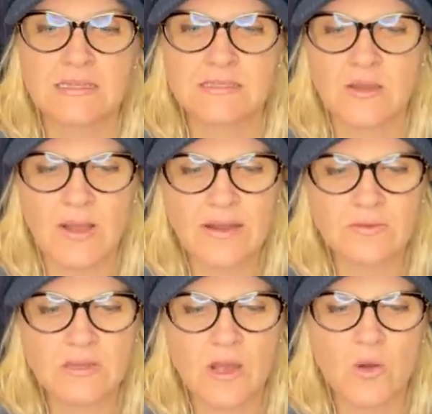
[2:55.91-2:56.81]
So I
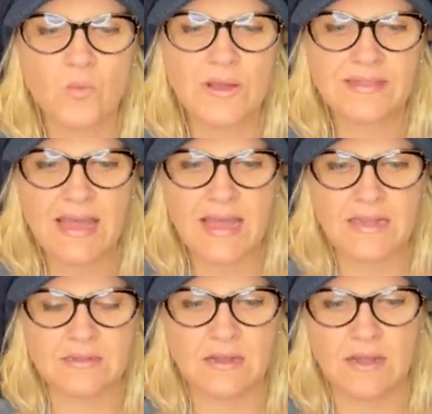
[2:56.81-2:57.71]
don't know what
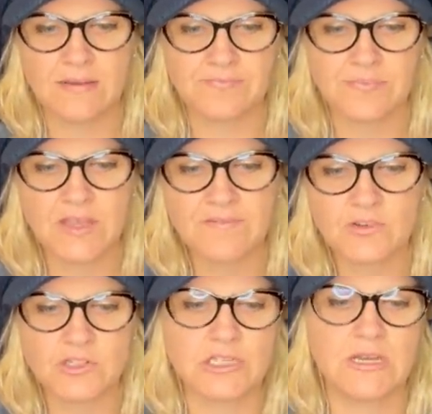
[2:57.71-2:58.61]
that um,
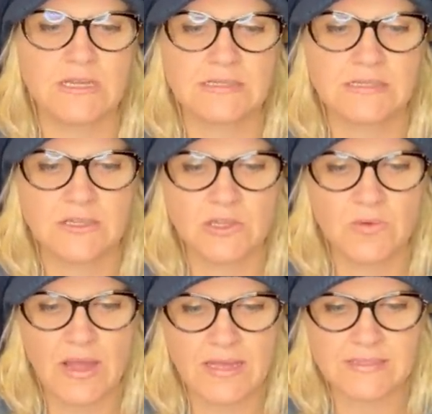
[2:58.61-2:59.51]
conversion is to
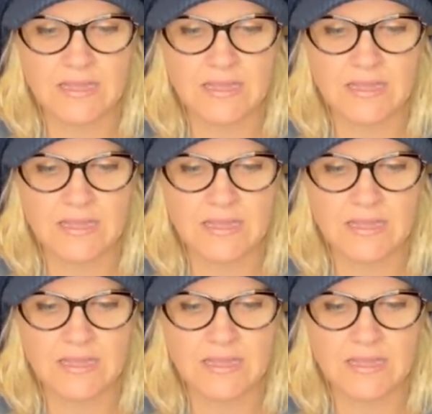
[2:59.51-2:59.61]
U S.